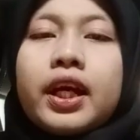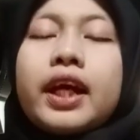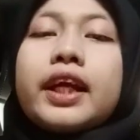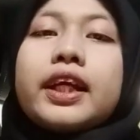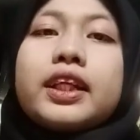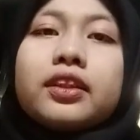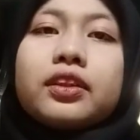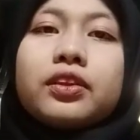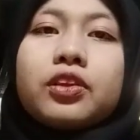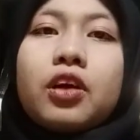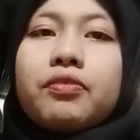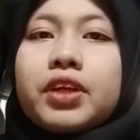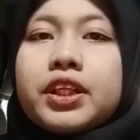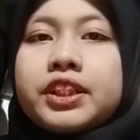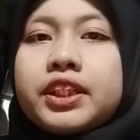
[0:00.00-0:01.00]
In
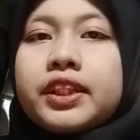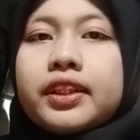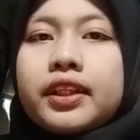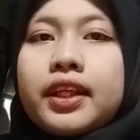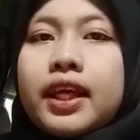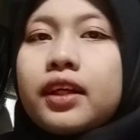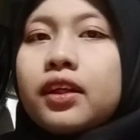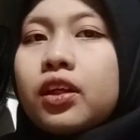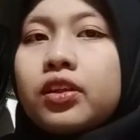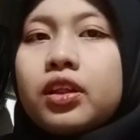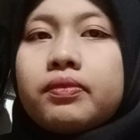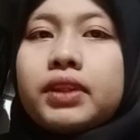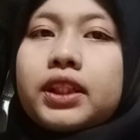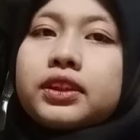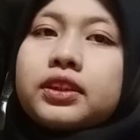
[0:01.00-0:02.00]
conventional
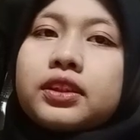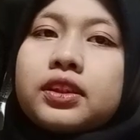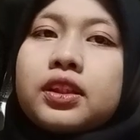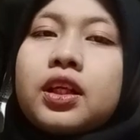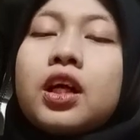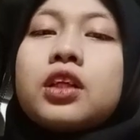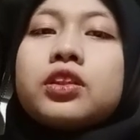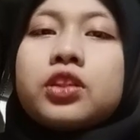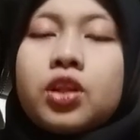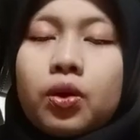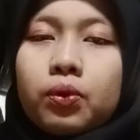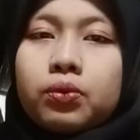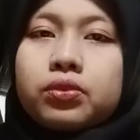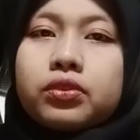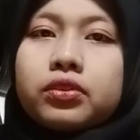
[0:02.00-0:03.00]
economics,
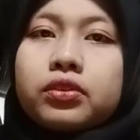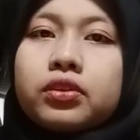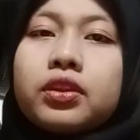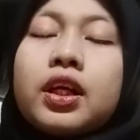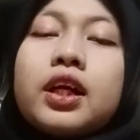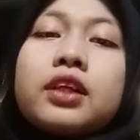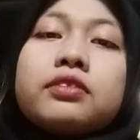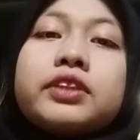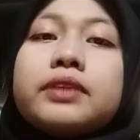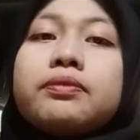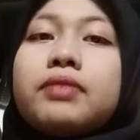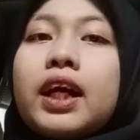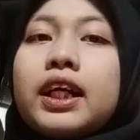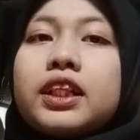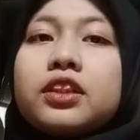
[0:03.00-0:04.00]
though,
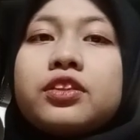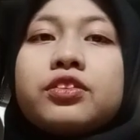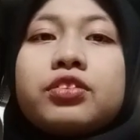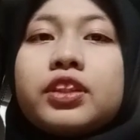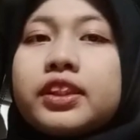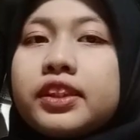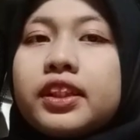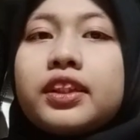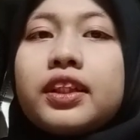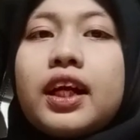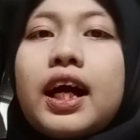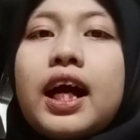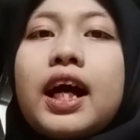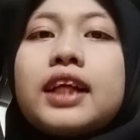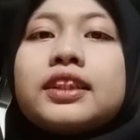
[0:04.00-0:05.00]
RIBA is treated
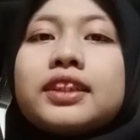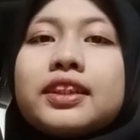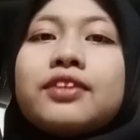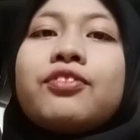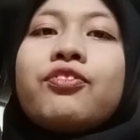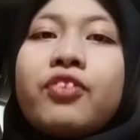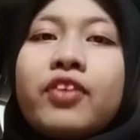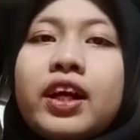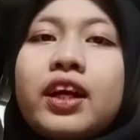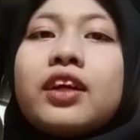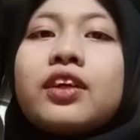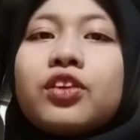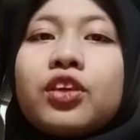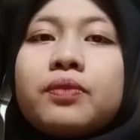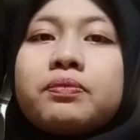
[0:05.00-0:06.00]
as a fair
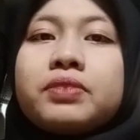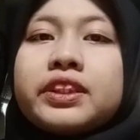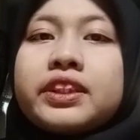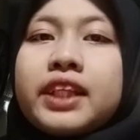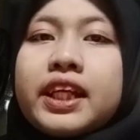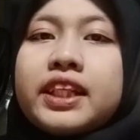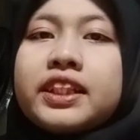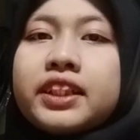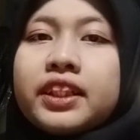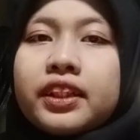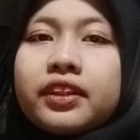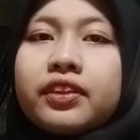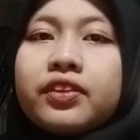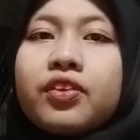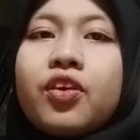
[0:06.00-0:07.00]
compensation
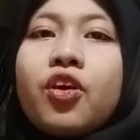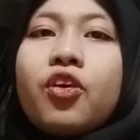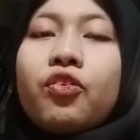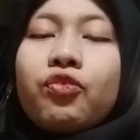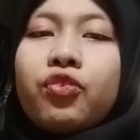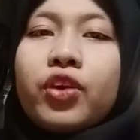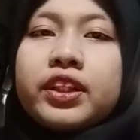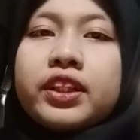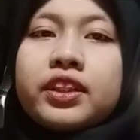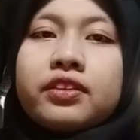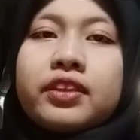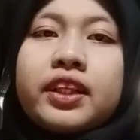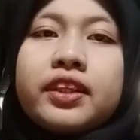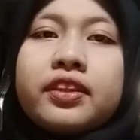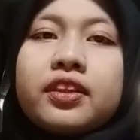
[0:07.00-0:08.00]
for the
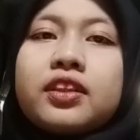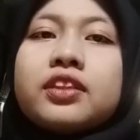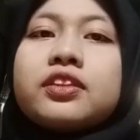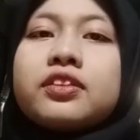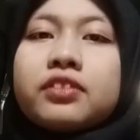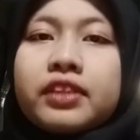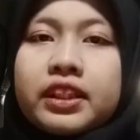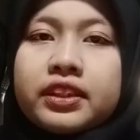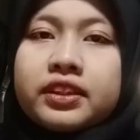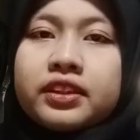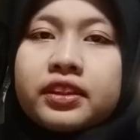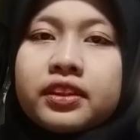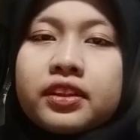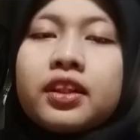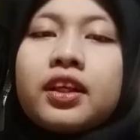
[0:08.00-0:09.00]
lender's risk
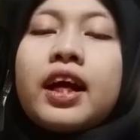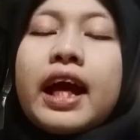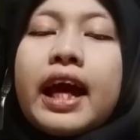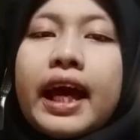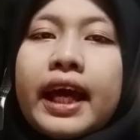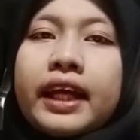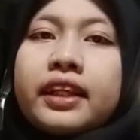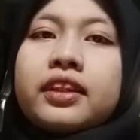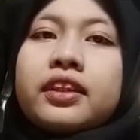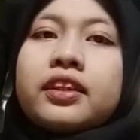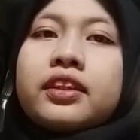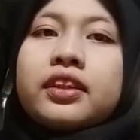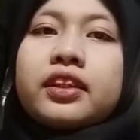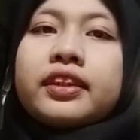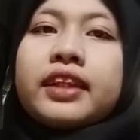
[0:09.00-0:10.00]
and
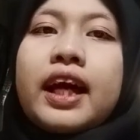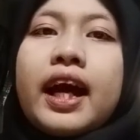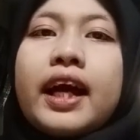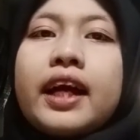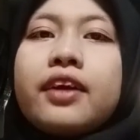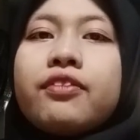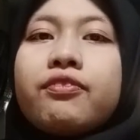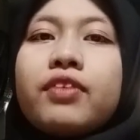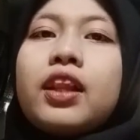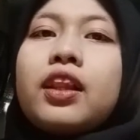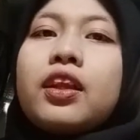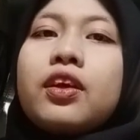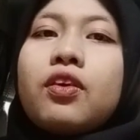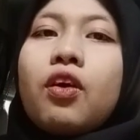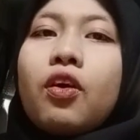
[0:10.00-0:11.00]
the time
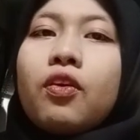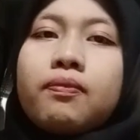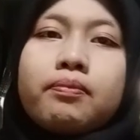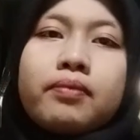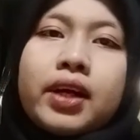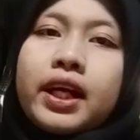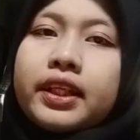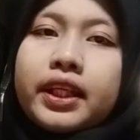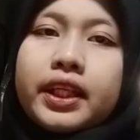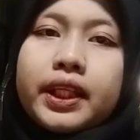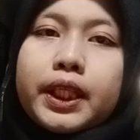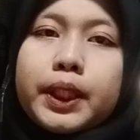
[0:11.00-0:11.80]
value of money.